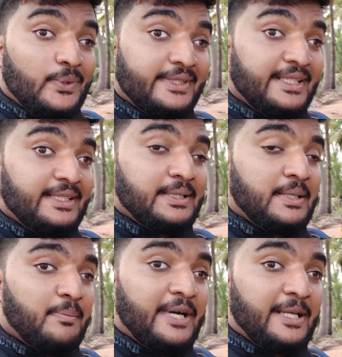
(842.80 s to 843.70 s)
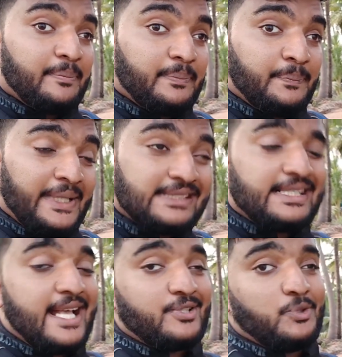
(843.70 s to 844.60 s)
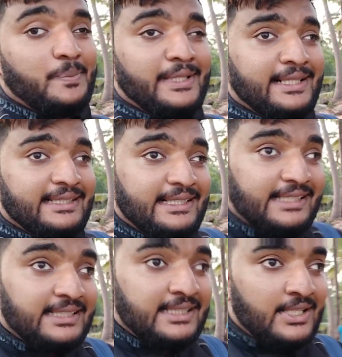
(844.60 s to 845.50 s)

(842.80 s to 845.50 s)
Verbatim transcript: only the bike pics as to be clicked